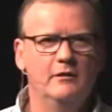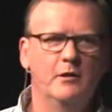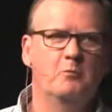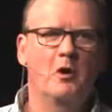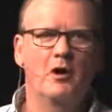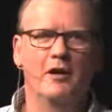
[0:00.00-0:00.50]
the
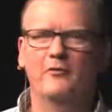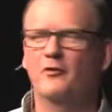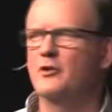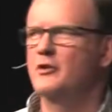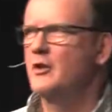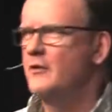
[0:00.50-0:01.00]
party
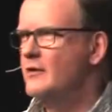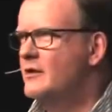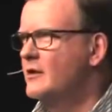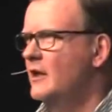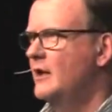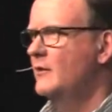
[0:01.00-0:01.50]
first
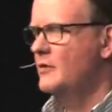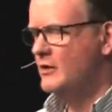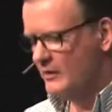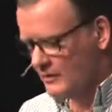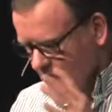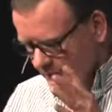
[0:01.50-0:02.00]
service, and it was
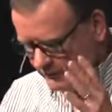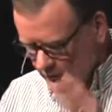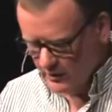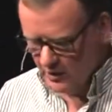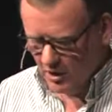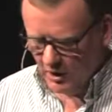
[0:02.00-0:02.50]
just
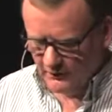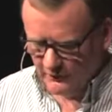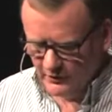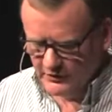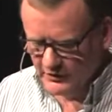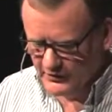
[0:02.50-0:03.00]
really hard for
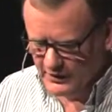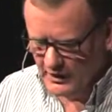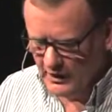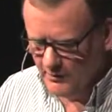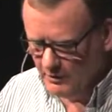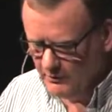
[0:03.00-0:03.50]
us to
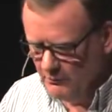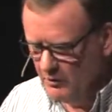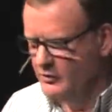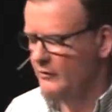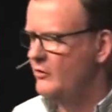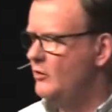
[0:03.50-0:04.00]
see. But
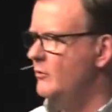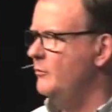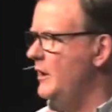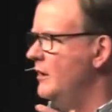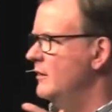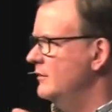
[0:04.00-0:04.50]
most of you,
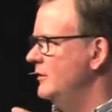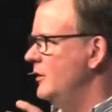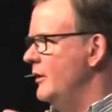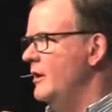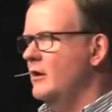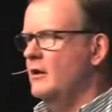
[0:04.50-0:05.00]
being you're
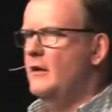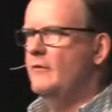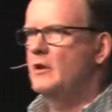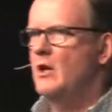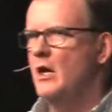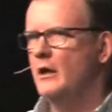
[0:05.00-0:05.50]
here at 11
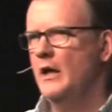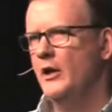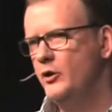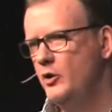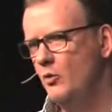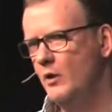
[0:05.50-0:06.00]
o'clock,
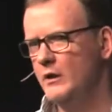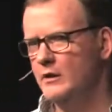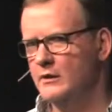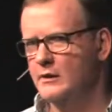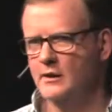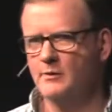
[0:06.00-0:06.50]
you
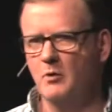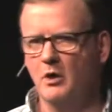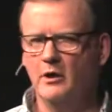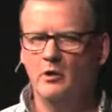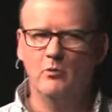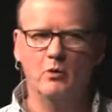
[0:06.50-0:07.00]
witnessed this
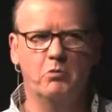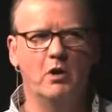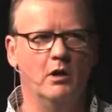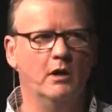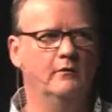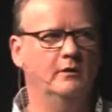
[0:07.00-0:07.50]
party, you were a
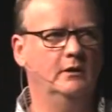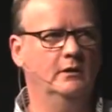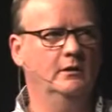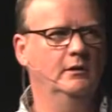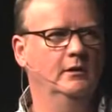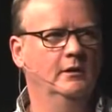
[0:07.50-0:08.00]
part of it.
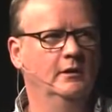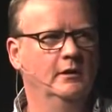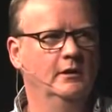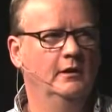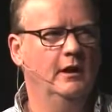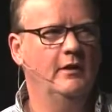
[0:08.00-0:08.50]

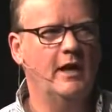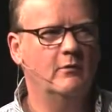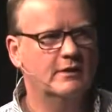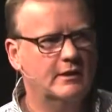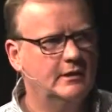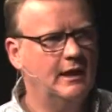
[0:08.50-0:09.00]
And that
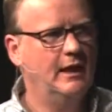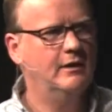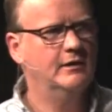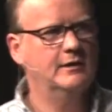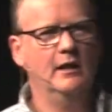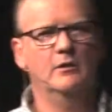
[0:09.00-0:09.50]
was the day
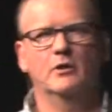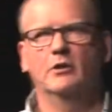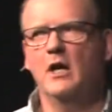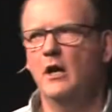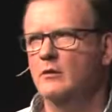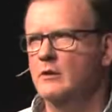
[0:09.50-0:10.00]
that Taylor
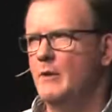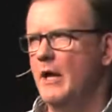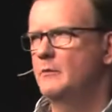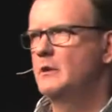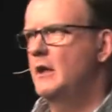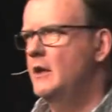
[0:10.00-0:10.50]
Scott was
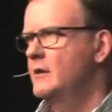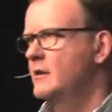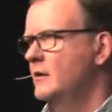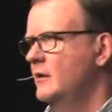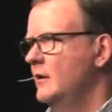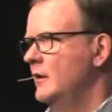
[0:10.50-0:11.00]
baptized.
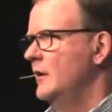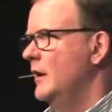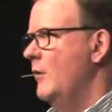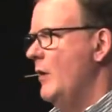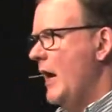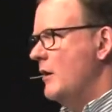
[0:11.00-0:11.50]

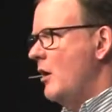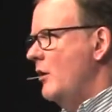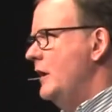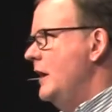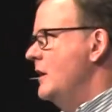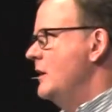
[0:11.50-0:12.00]
And we had all the
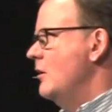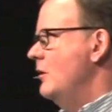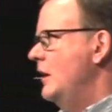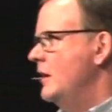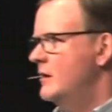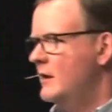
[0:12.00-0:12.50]
Kids Zone
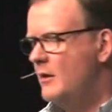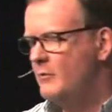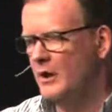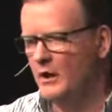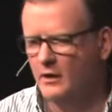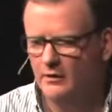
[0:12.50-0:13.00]
kids come
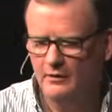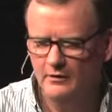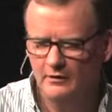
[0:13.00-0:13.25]
in,